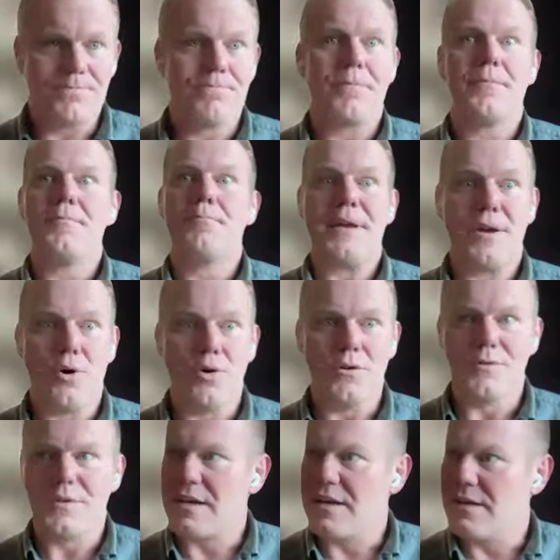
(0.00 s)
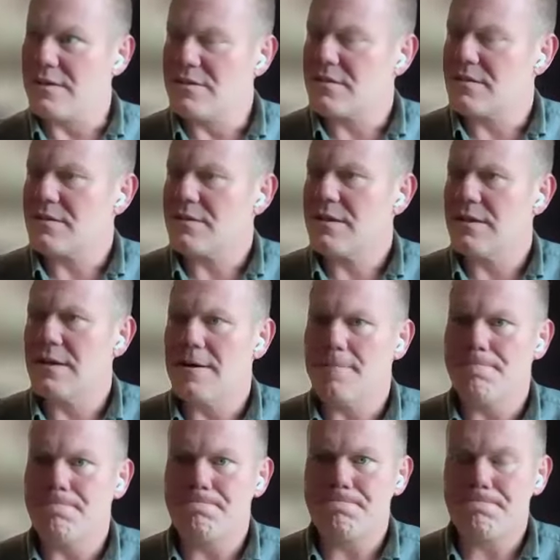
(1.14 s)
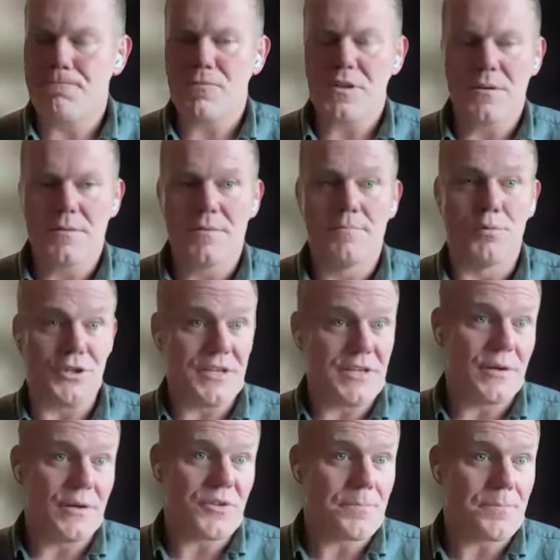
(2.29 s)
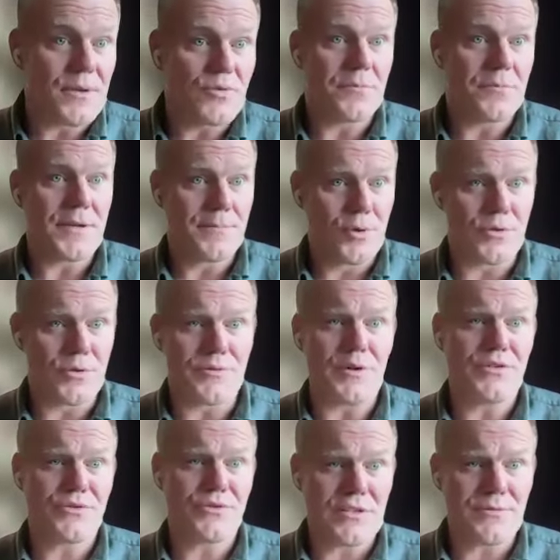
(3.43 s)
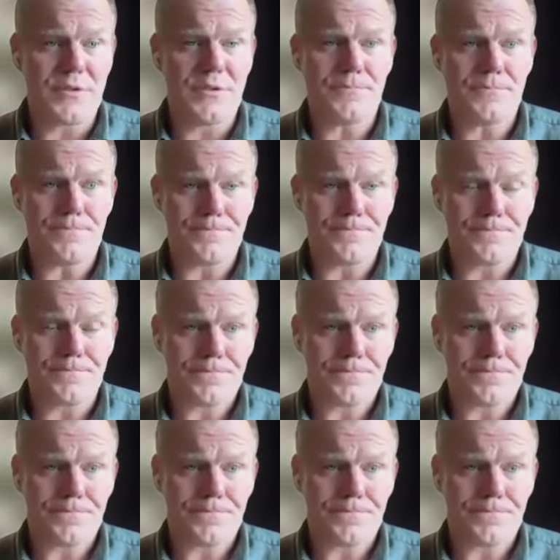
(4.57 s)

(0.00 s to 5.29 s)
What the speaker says: you know, pay all of the guys. But yeah, it was a big blow. It was very stressful